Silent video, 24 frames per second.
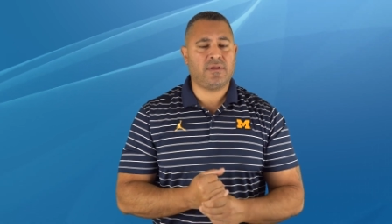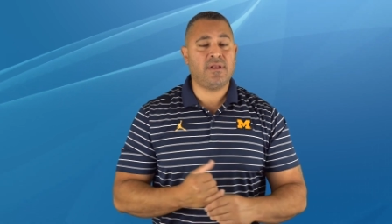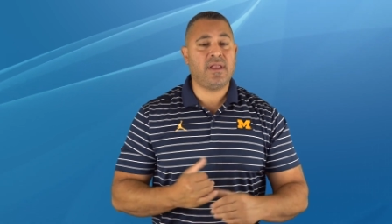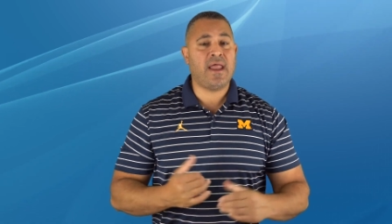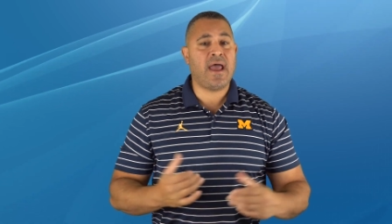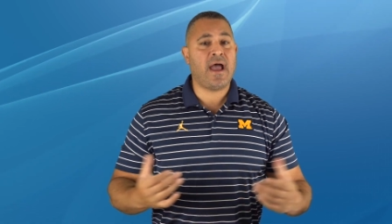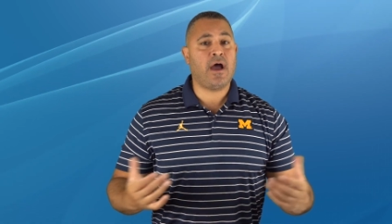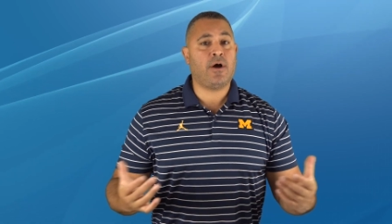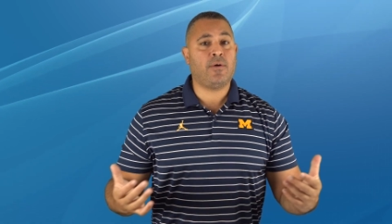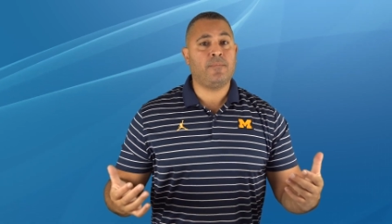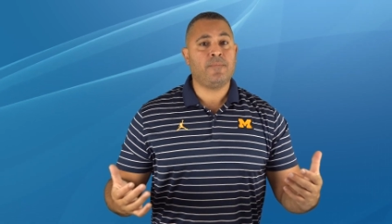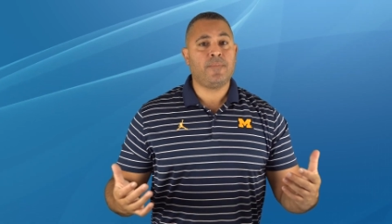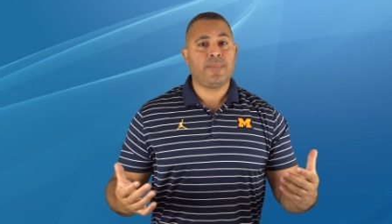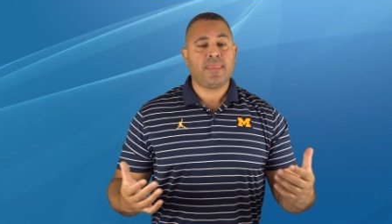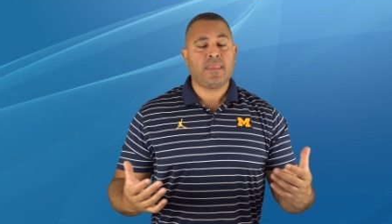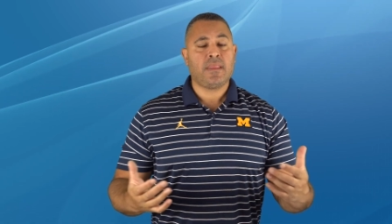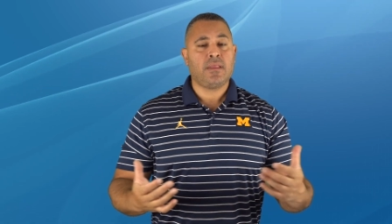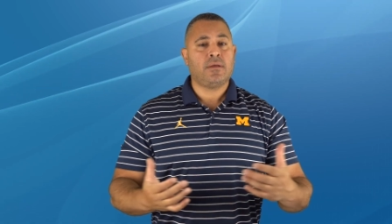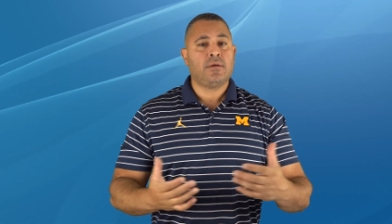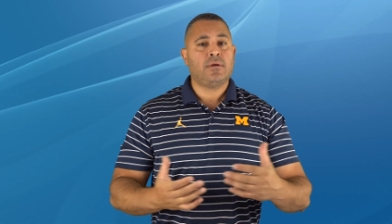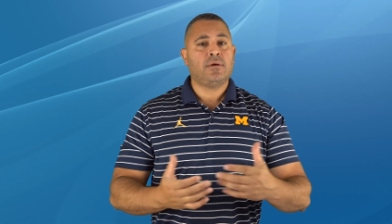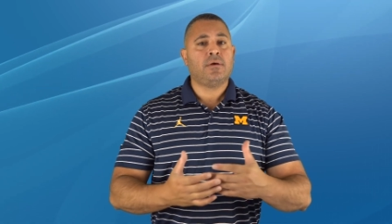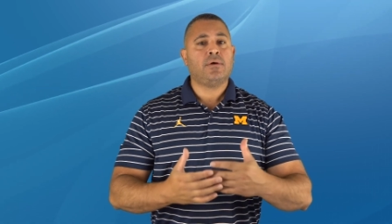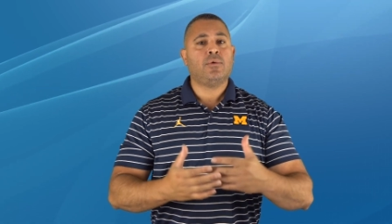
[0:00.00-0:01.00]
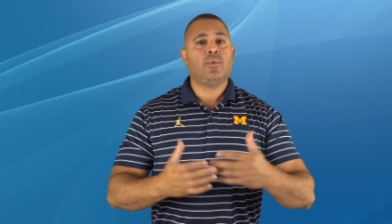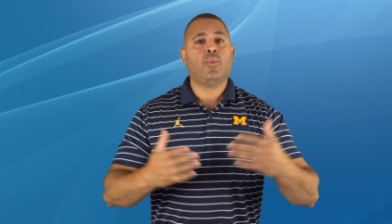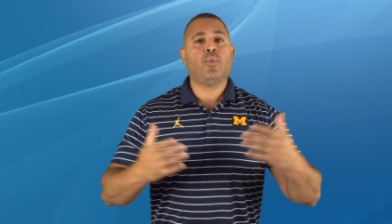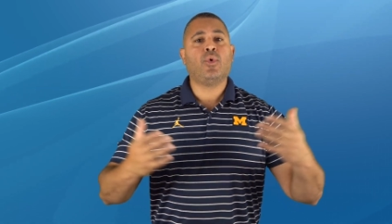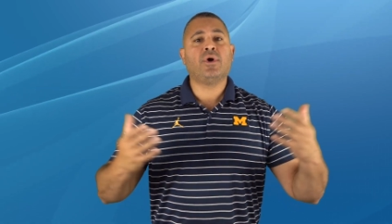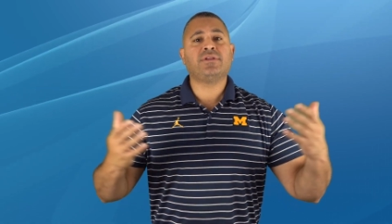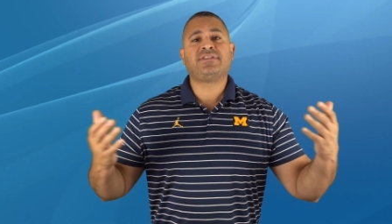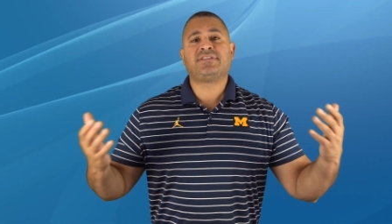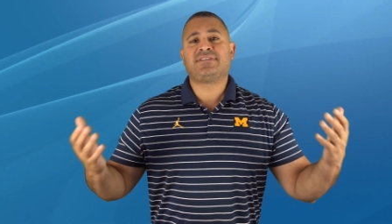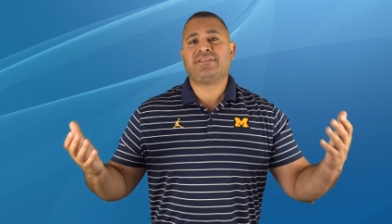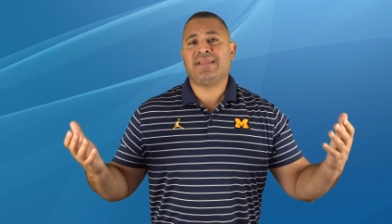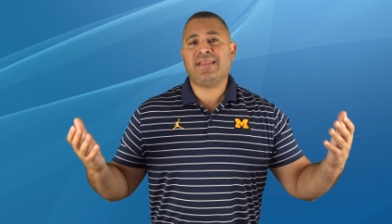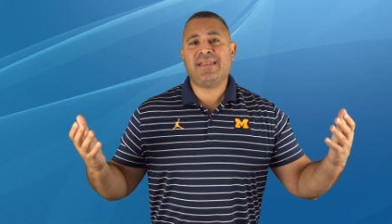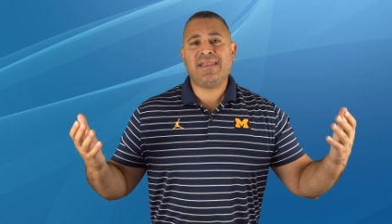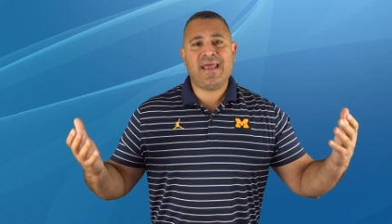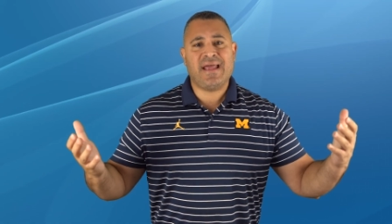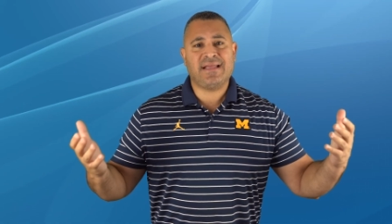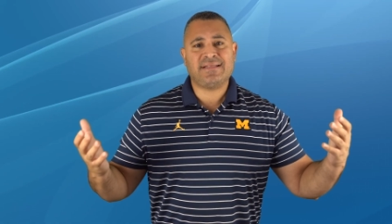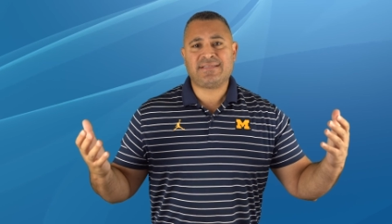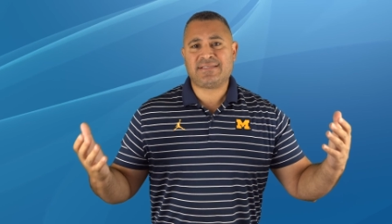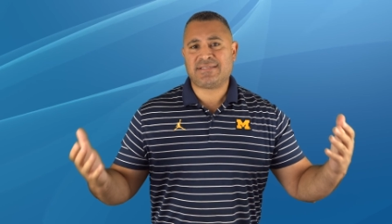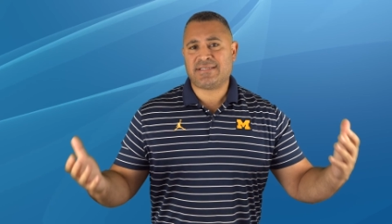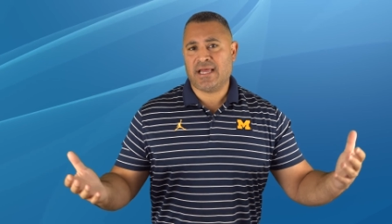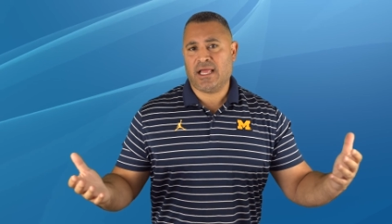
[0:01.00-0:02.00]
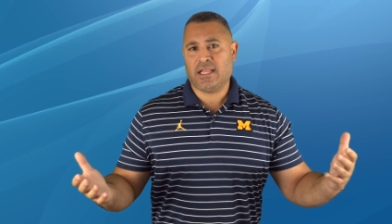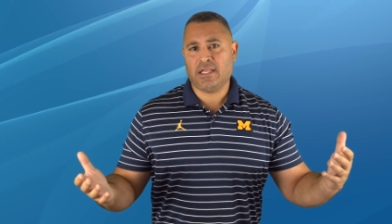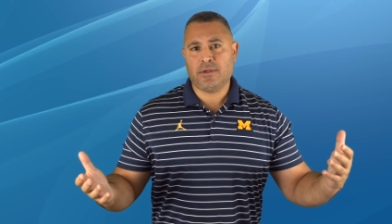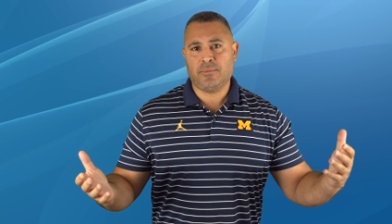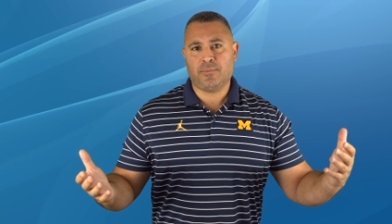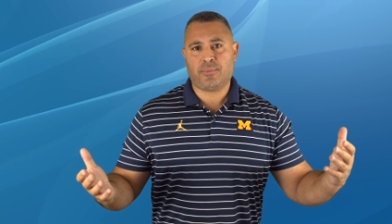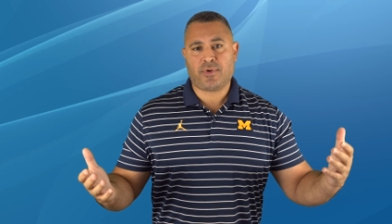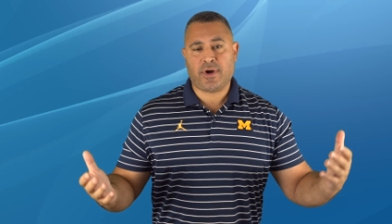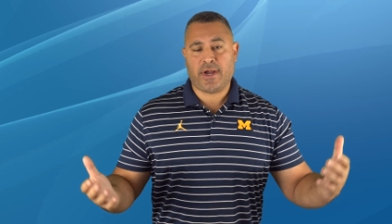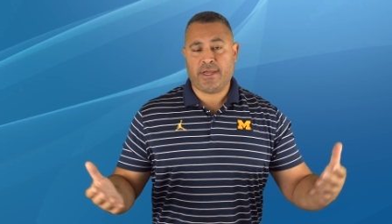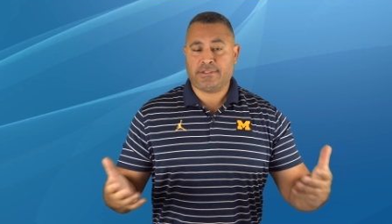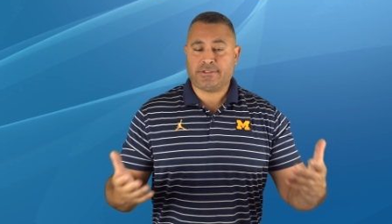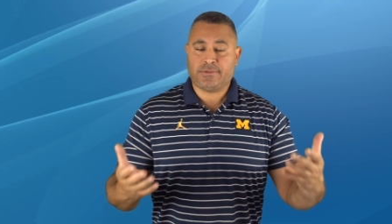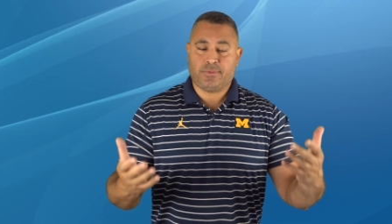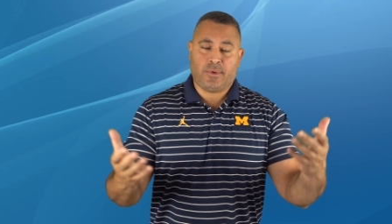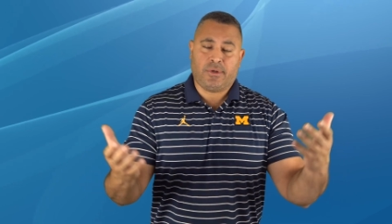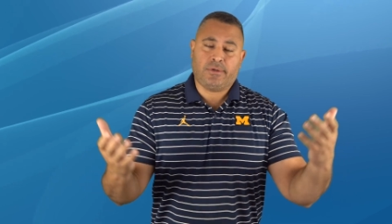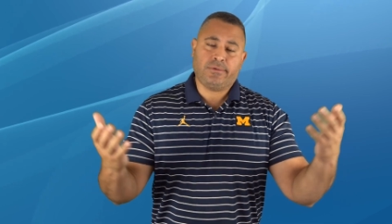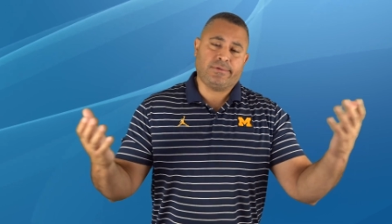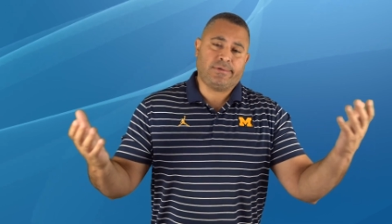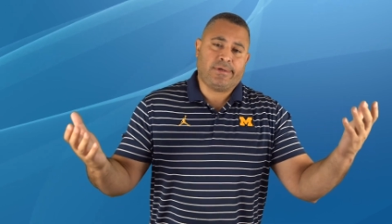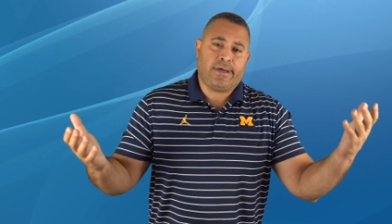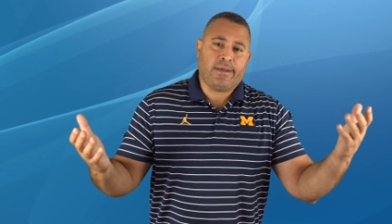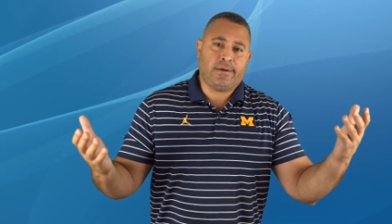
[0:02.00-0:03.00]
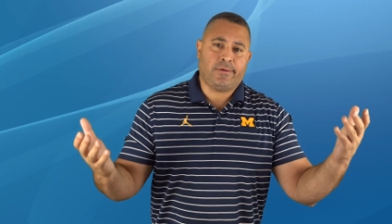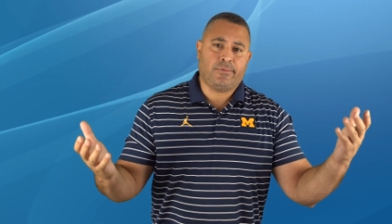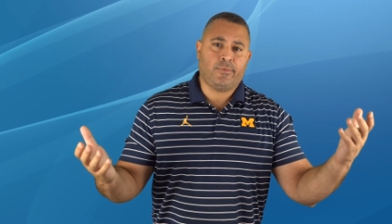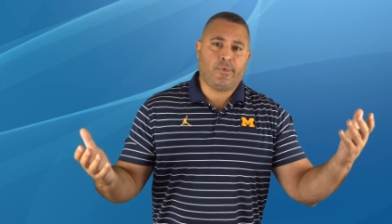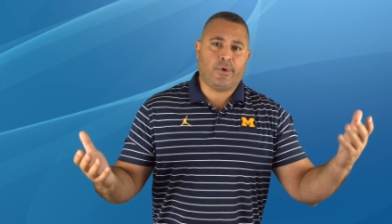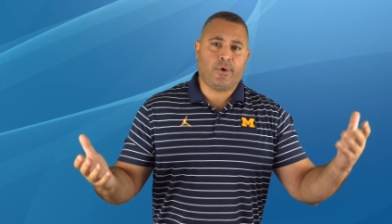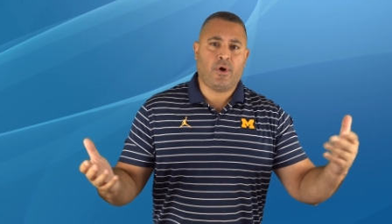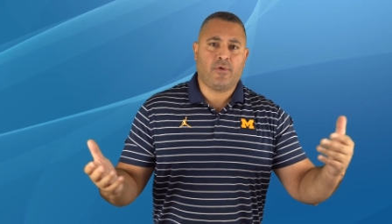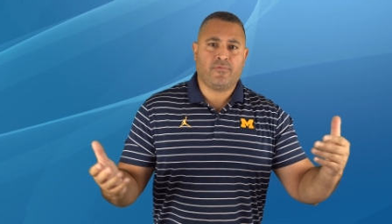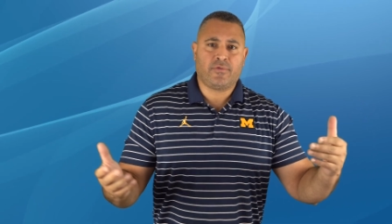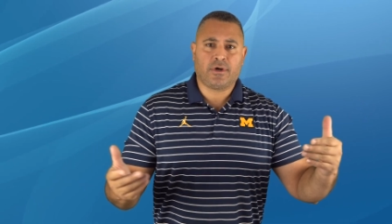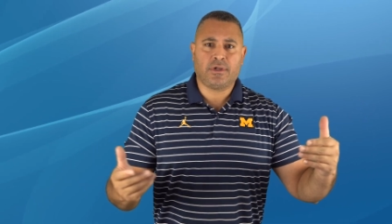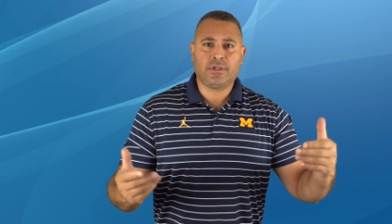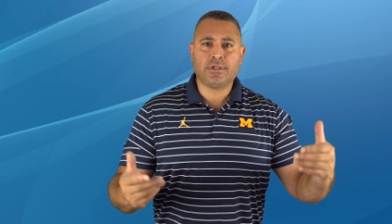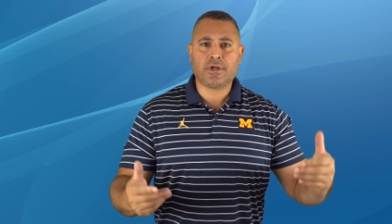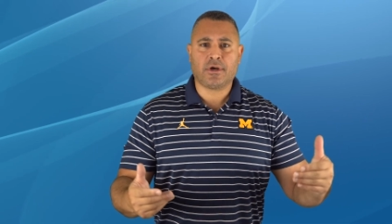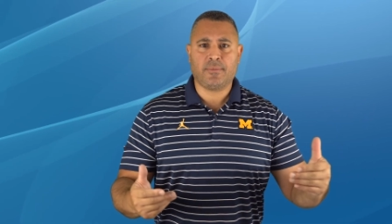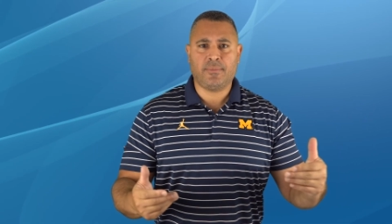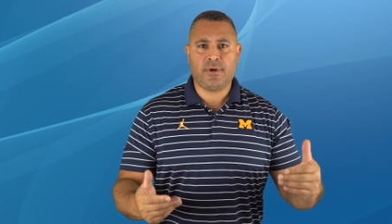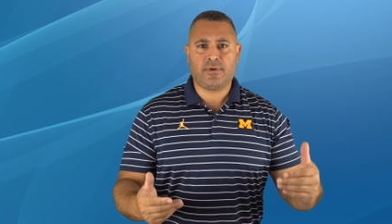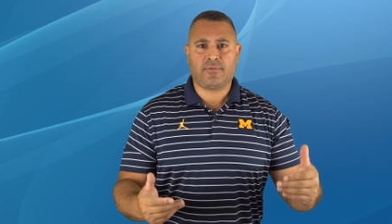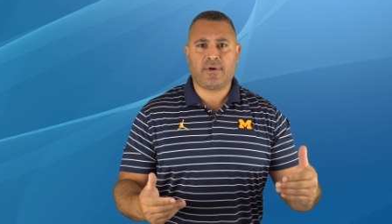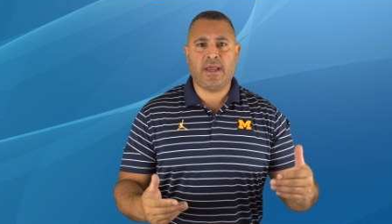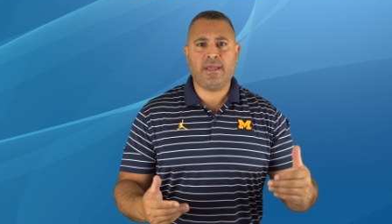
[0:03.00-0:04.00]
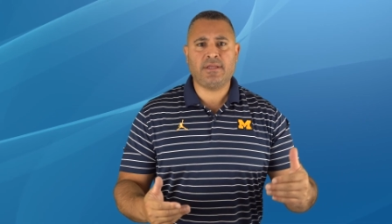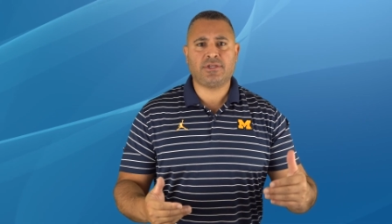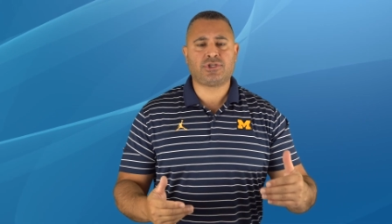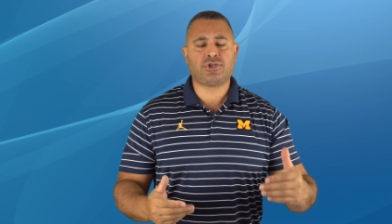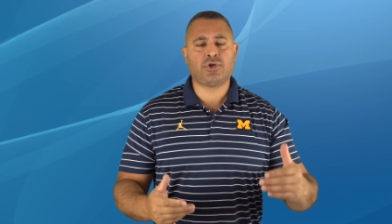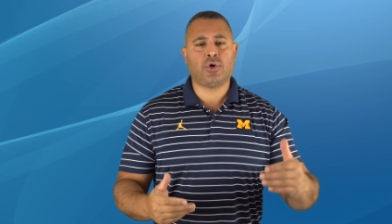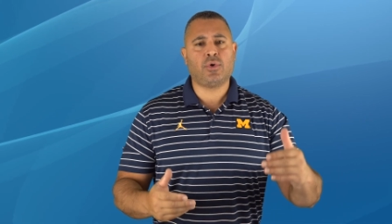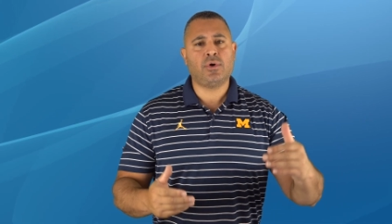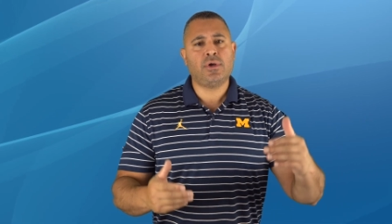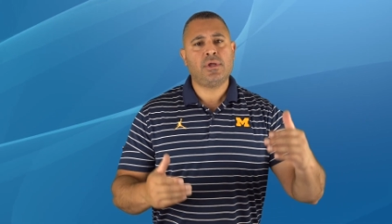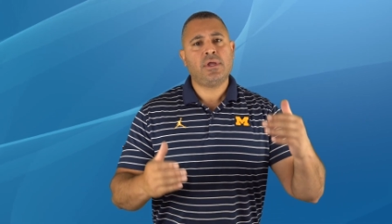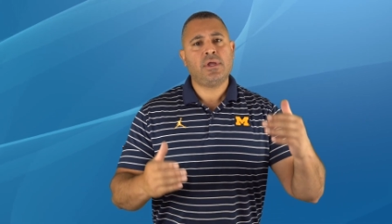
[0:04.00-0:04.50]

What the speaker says: Now, what's the net selling price? Well, kind of went over it a little bit, right? So